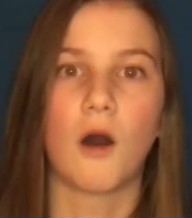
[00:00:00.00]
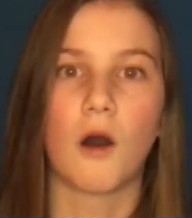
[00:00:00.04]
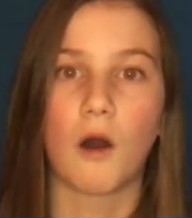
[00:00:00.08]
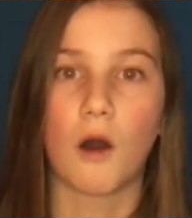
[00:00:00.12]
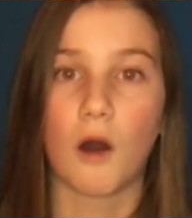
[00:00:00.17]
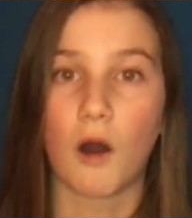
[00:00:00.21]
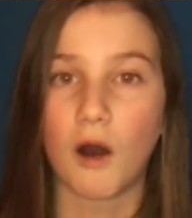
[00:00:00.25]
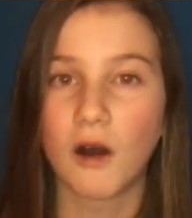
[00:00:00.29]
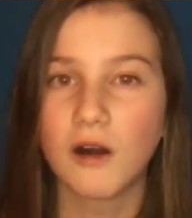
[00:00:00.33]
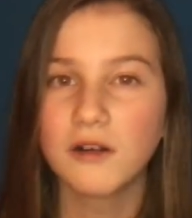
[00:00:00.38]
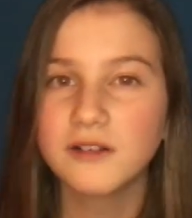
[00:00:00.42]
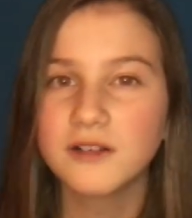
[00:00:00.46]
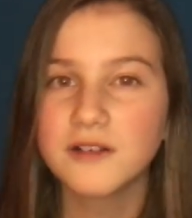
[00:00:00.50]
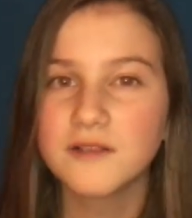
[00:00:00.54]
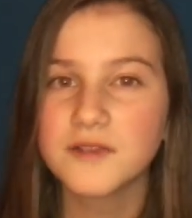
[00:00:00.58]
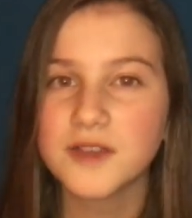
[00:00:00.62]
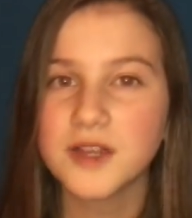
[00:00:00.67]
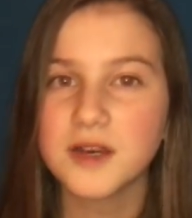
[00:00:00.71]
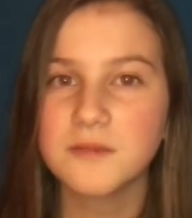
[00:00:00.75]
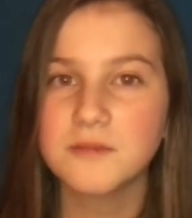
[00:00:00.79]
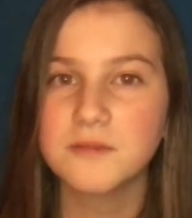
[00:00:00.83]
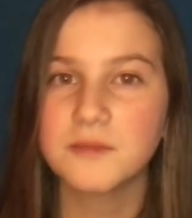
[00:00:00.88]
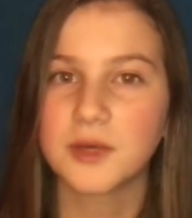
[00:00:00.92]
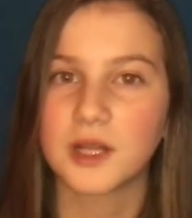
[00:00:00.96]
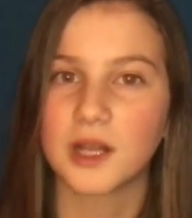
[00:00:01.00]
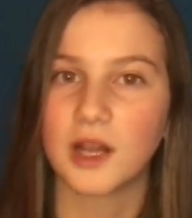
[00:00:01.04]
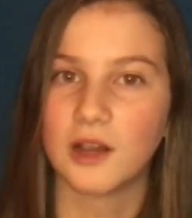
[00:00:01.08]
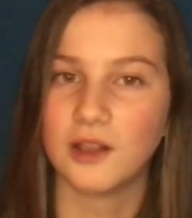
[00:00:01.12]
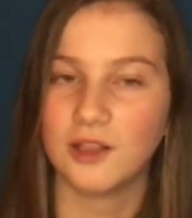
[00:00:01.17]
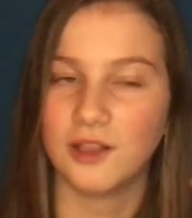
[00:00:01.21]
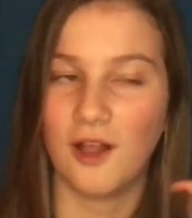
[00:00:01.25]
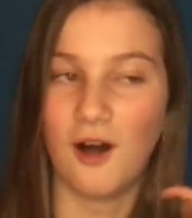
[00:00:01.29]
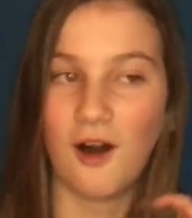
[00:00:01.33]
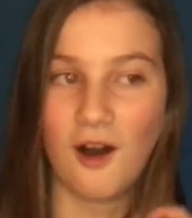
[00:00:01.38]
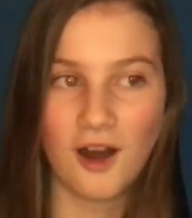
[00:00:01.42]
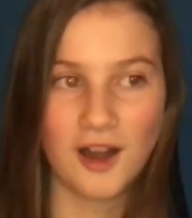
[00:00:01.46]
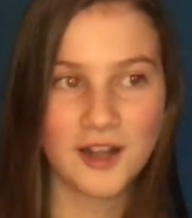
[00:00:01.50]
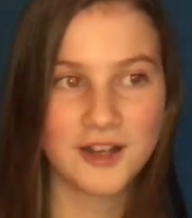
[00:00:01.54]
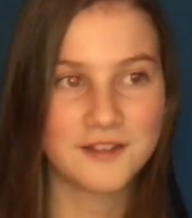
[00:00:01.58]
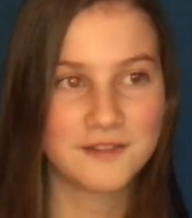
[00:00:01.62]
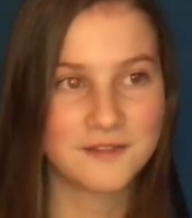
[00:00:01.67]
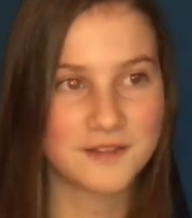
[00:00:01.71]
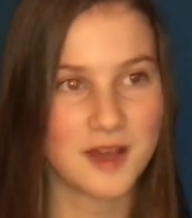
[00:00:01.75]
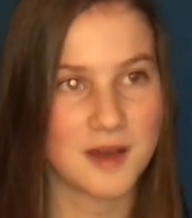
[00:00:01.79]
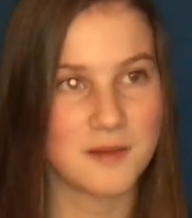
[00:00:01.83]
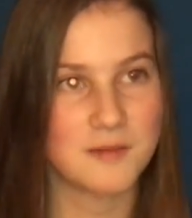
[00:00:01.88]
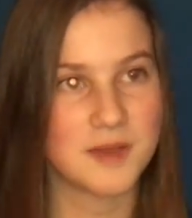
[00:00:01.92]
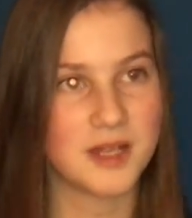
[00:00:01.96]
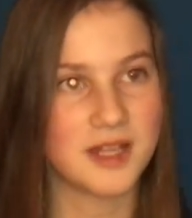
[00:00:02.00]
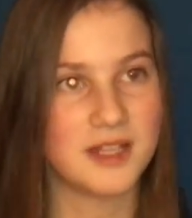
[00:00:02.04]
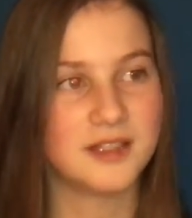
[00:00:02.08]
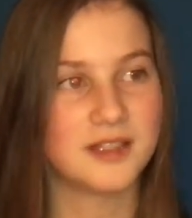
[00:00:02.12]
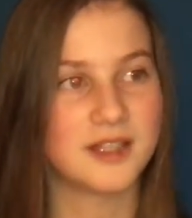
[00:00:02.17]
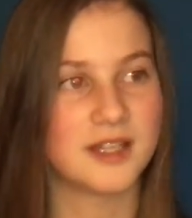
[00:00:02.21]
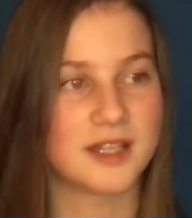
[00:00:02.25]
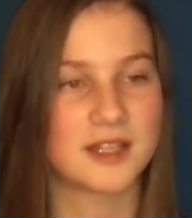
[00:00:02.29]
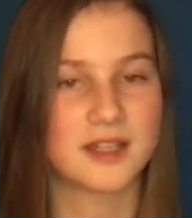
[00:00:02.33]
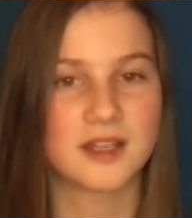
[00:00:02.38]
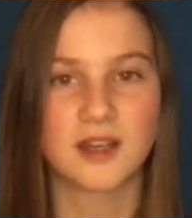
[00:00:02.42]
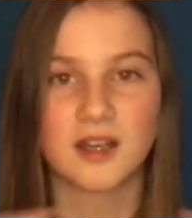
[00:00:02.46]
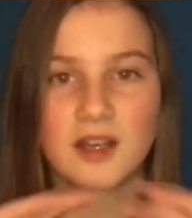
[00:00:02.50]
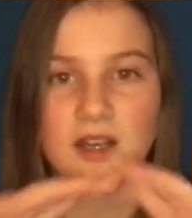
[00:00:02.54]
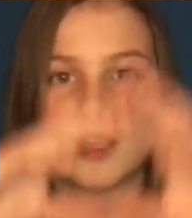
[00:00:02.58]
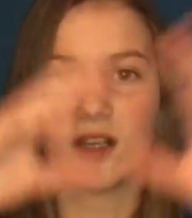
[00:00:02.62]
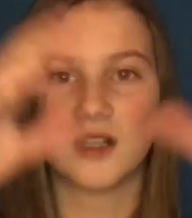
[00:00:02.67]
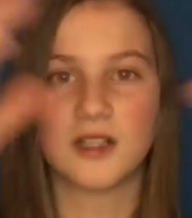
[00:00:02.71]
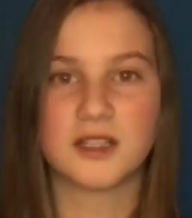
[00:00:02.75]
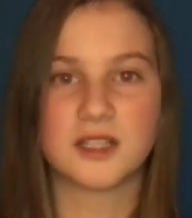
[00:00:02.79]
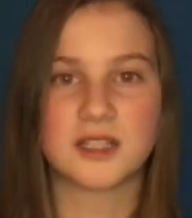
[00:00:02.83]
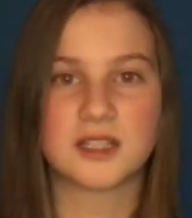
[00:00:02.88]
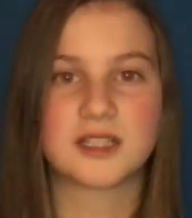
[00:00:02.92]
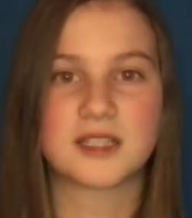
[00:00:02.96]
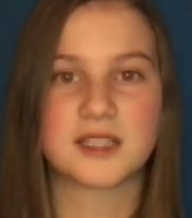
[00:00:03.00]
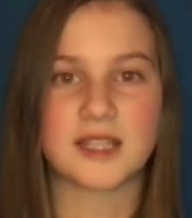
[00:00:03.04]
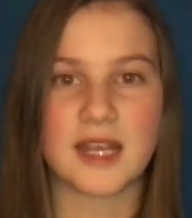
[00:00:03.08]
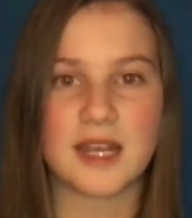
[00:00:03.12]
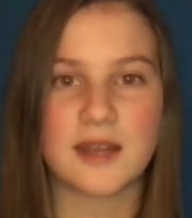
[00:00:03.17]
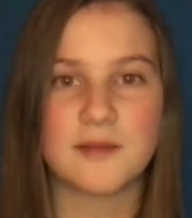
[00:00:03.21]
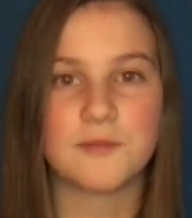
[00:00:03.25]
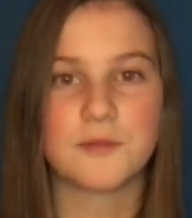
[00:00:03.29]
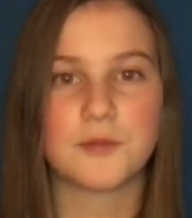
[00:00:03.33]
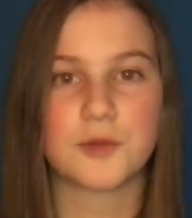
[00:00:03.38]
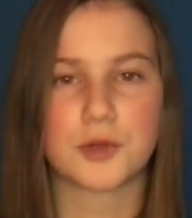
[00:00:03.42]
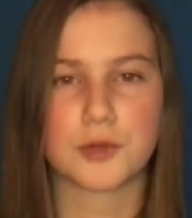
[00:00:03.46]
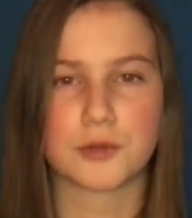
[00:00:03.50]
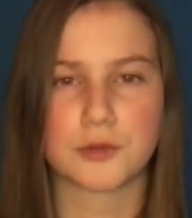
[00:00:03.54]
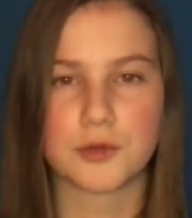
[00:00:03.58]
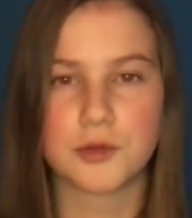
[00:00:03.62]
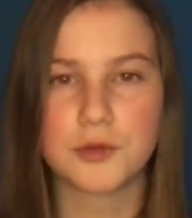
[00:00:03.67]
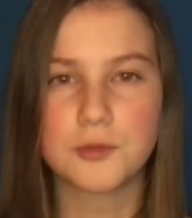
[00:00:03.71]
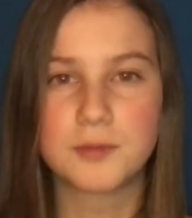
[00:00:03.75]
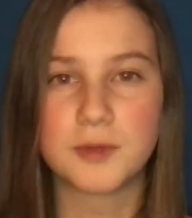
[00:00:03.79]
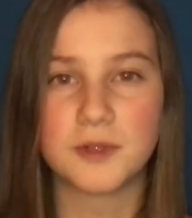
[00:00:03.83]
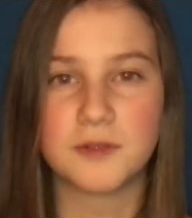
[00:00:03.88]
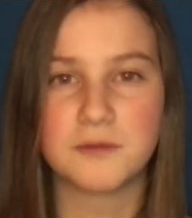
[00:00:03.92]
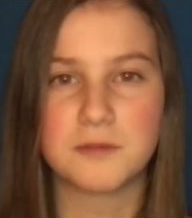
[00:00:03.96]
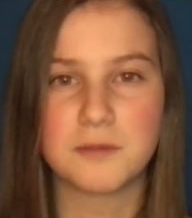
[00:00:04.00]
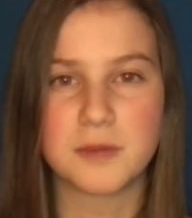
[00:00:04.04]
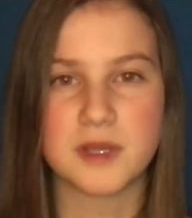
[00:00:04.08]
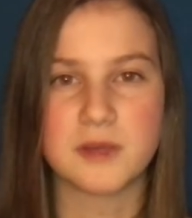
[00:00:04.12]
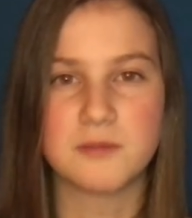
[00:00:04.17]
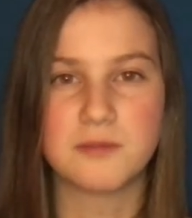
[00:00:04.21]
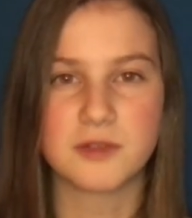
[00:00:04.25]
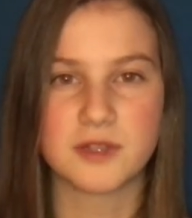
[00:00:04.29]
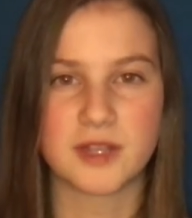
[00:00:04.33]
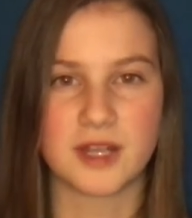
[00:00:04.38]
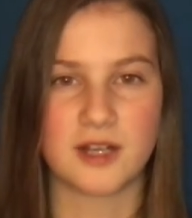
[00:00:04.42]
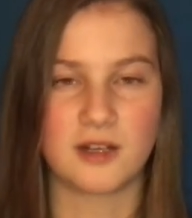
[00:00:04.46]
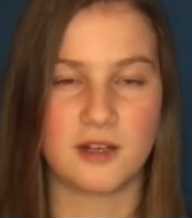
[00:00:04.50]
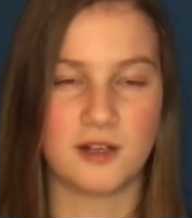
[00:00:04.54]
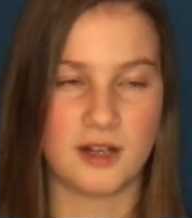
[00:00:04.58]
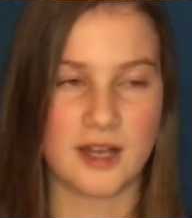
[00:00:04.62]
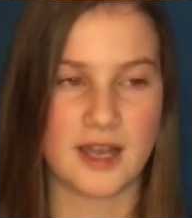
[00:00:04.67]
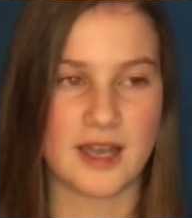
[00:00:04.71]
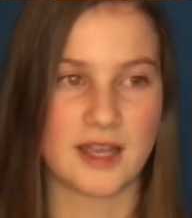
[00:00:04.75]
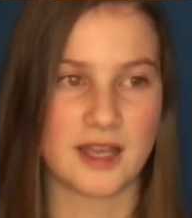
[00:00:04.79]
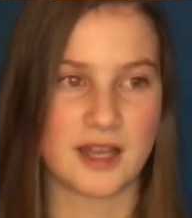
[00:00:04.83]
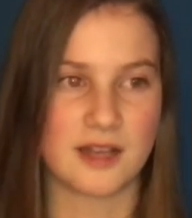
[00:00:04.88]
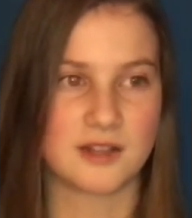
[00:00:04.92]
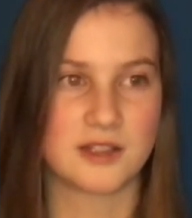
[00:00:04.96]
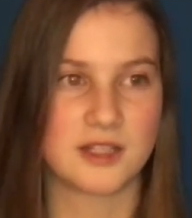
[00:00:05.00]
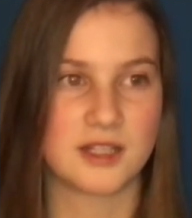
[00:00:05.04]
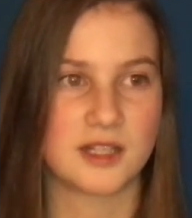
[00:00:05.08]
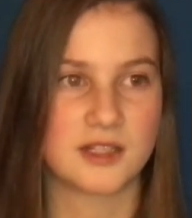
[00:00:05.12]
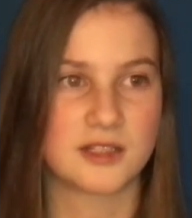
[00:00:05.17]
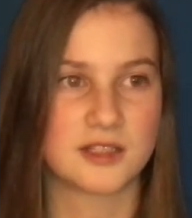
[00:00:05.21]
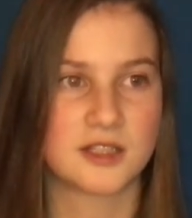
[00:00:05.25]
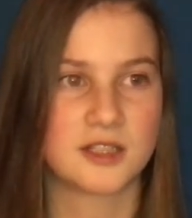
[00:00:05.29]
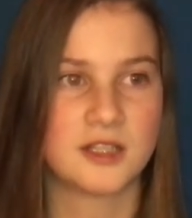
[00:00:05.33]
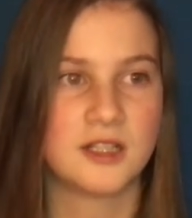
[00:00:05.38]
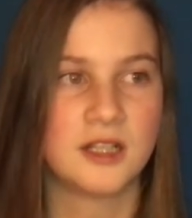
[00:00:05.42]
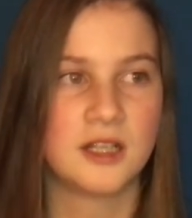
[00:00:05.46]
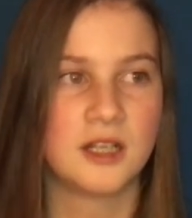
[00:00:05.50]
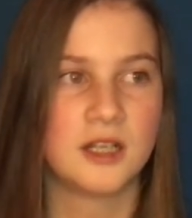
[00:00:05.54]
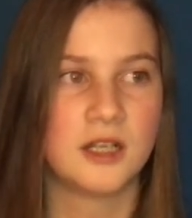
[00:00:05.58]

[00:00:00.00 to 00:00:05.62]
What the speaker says: all of them, but a lot of them in like the same group of people that all hang out together,